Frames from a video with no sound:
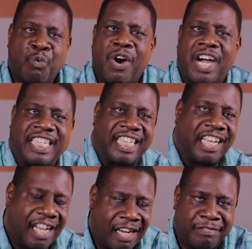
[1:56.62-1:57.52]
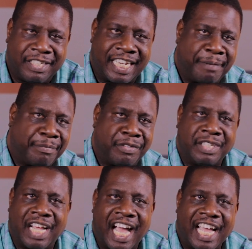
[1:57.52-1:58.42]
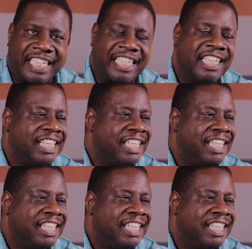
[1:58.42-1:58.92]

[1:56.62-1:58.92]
1 of chapter 9,